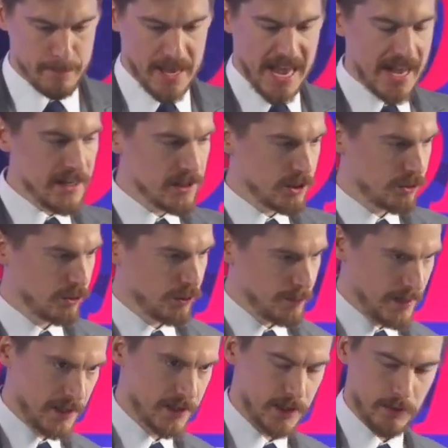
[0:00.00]
as truth
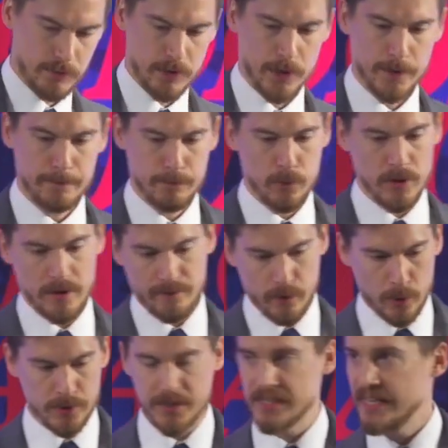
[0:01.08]
begins to erode, well, of course,